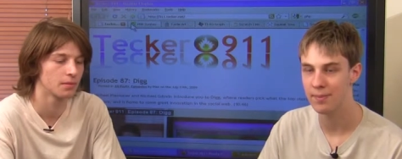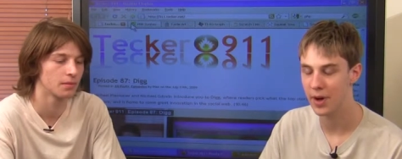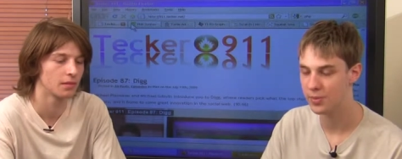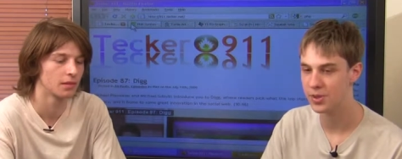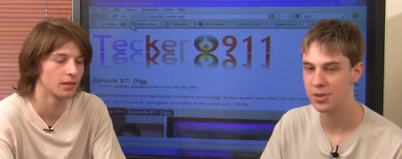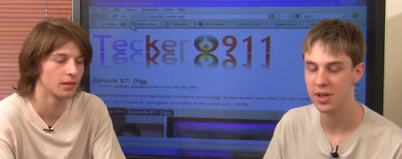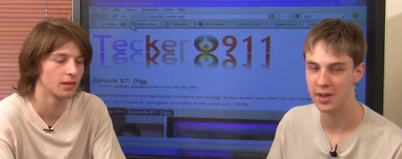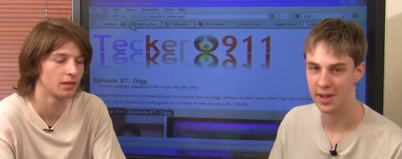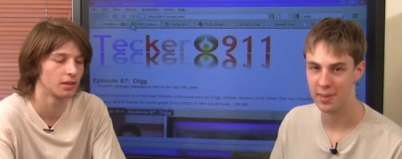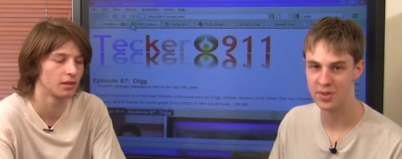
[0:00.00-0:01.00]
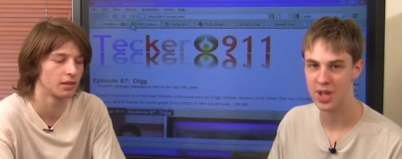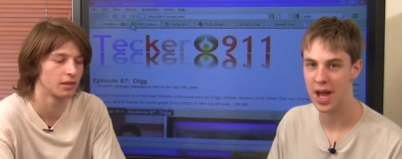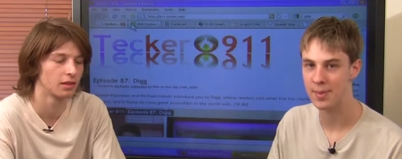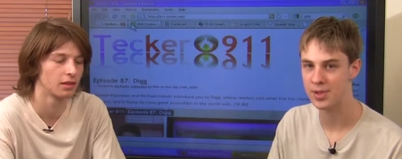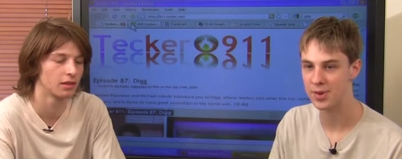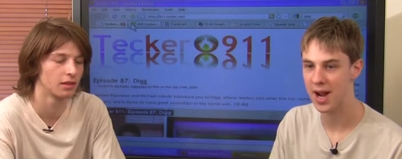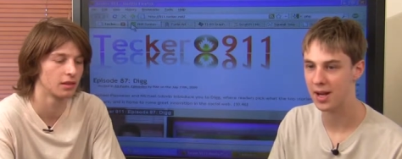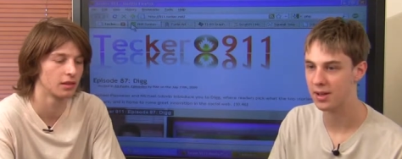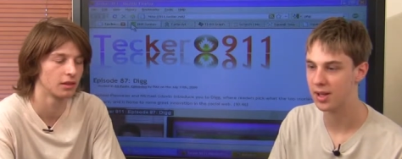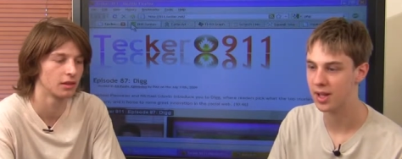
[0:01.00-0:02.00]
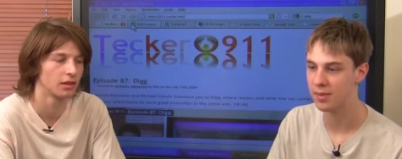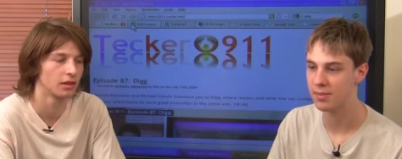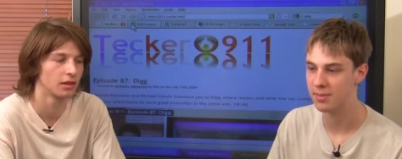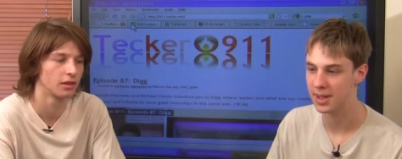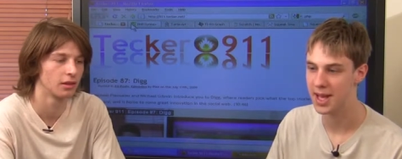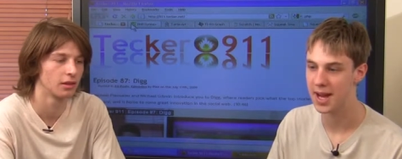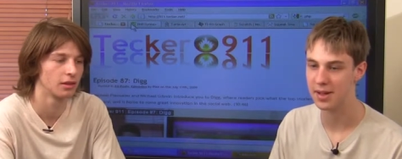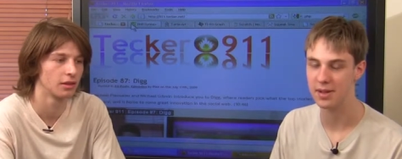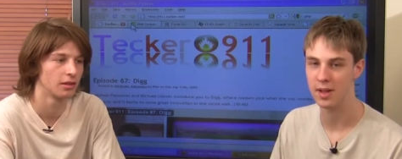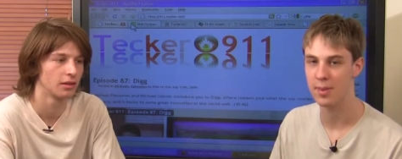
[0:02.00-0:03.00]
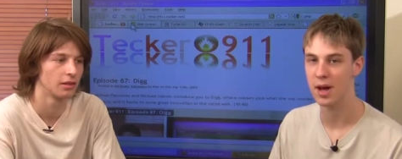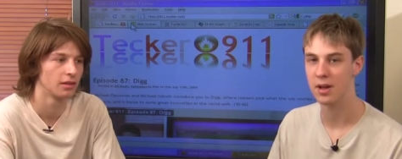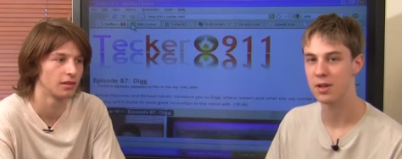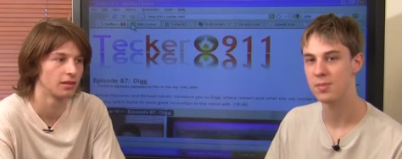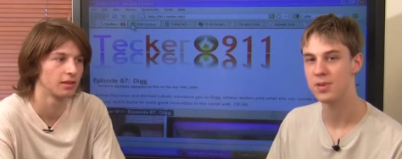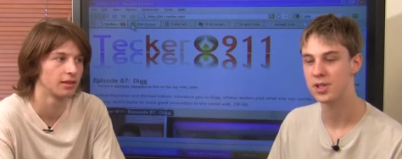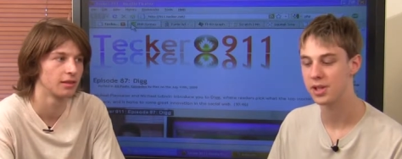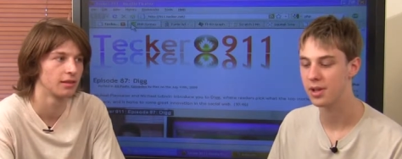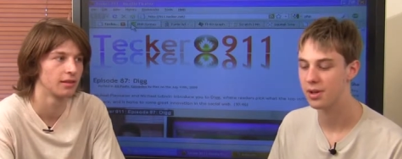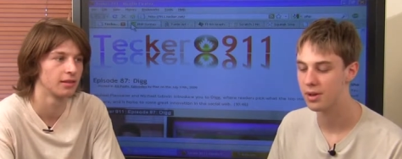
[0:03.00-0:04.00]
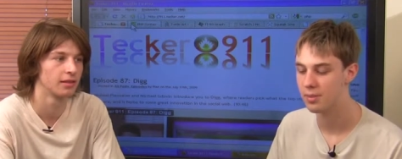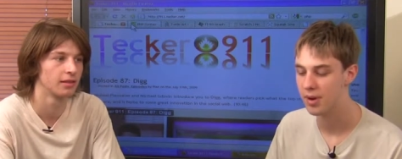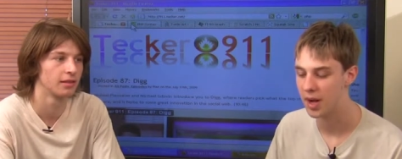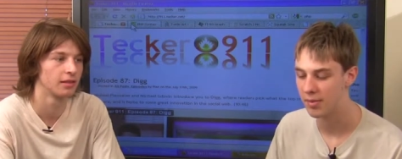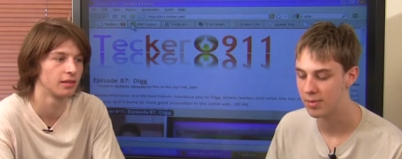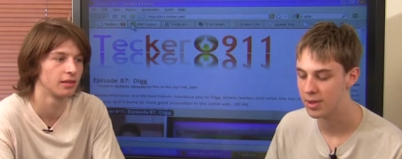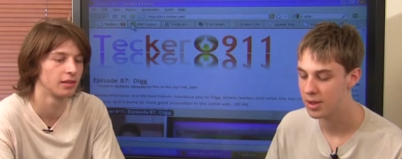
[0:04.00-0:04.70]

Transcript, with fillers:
Speaker 1: Helps you think like abstractly and mechanically about a particular problem.